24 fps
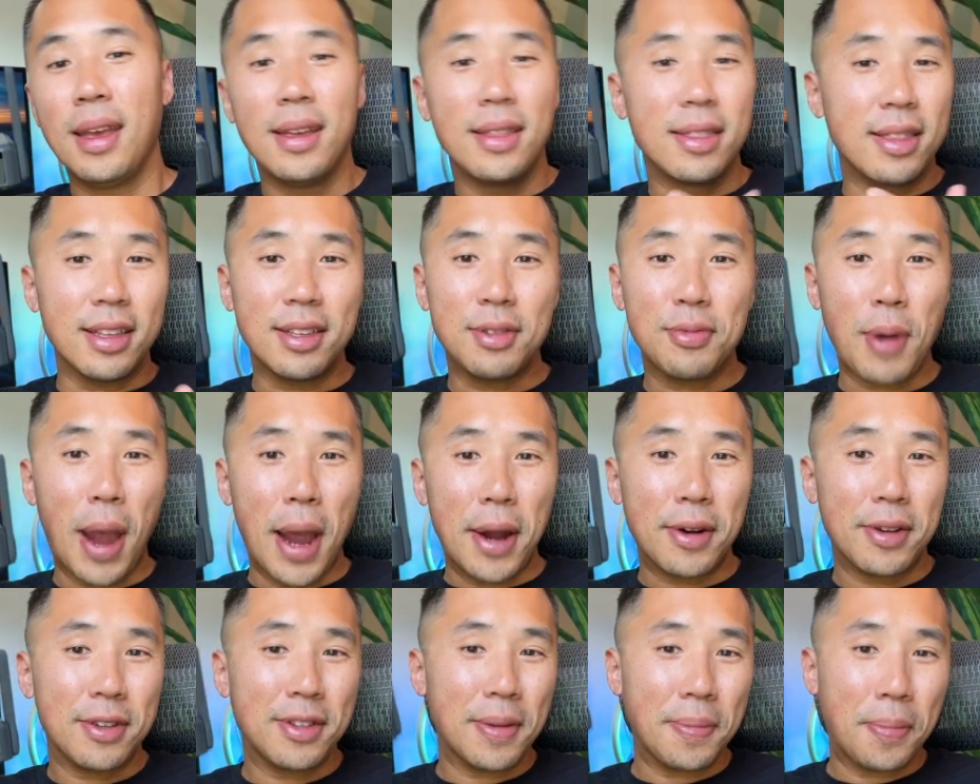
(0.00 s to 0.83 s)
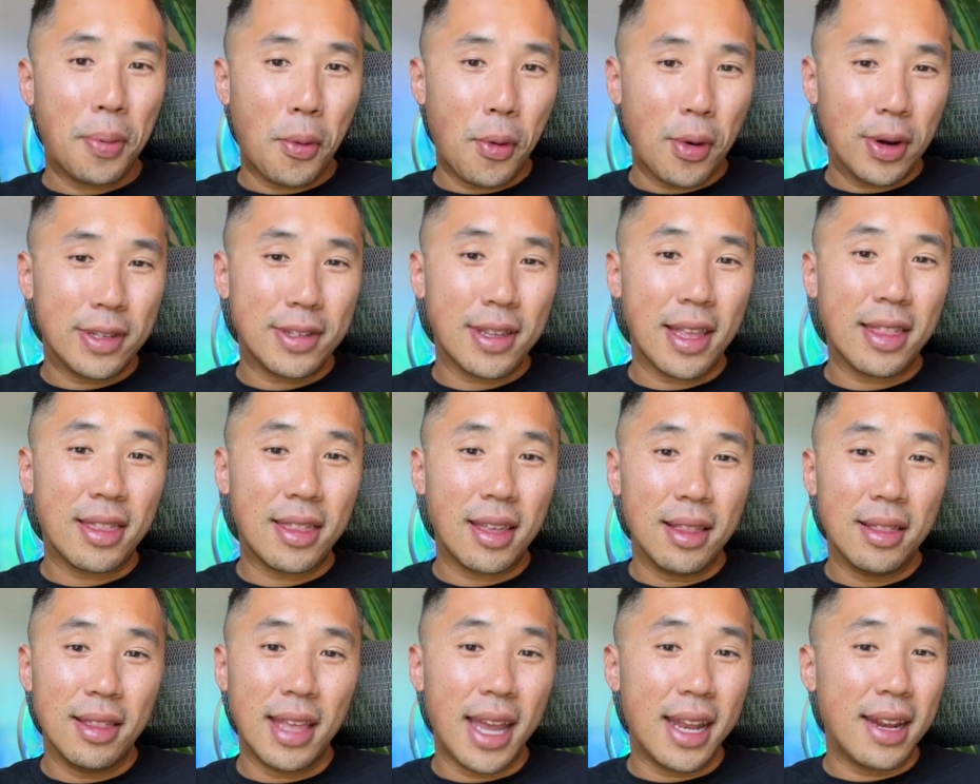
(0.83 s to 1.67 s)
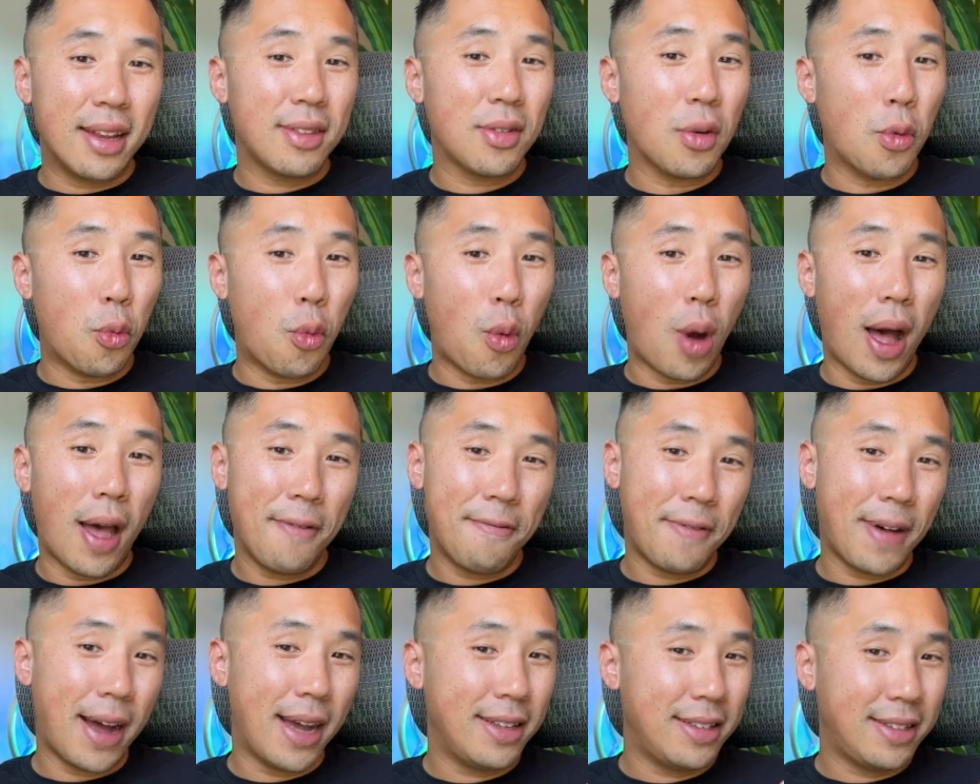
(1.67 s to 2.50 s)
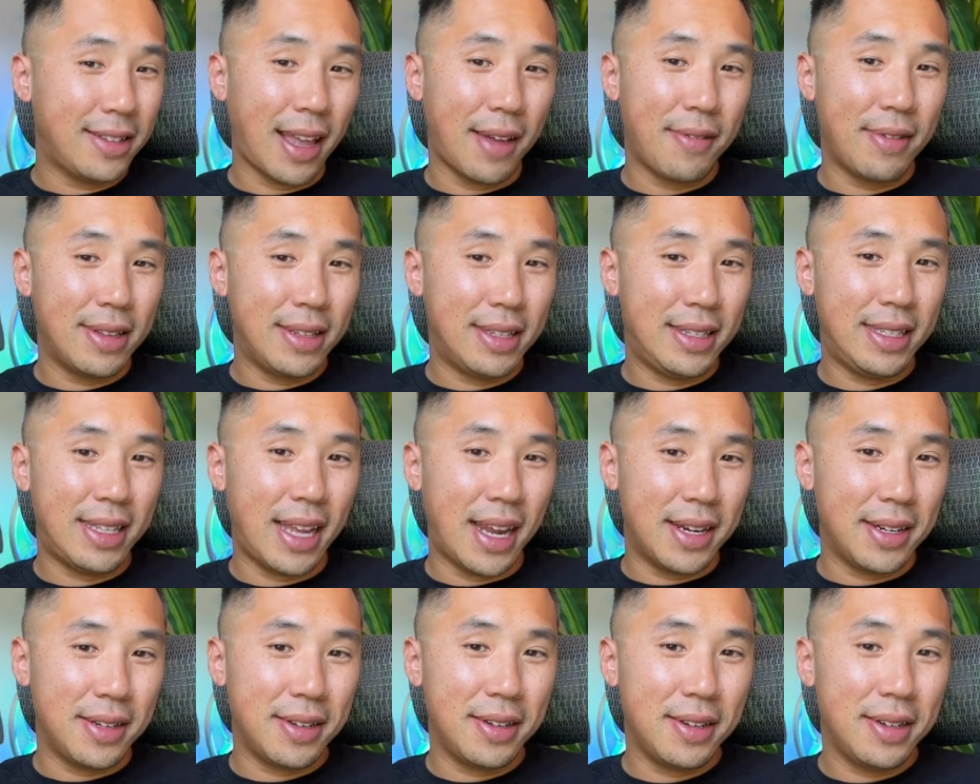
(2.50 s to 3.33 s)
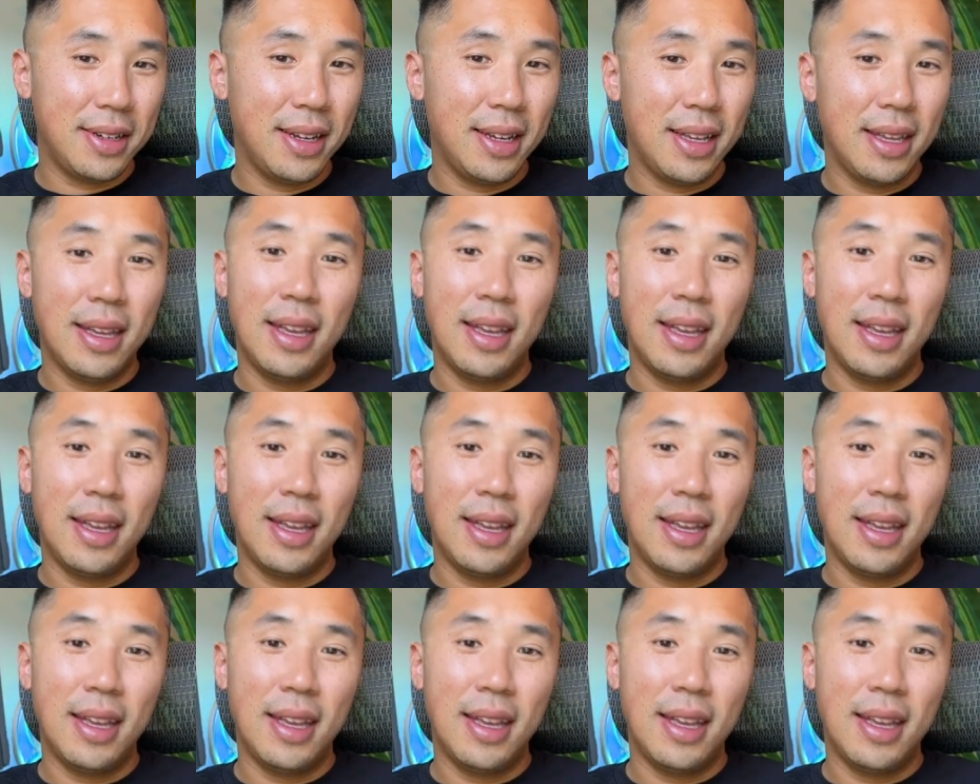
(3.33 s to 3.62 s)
This router supports the latest Wi-Fi 7 standard,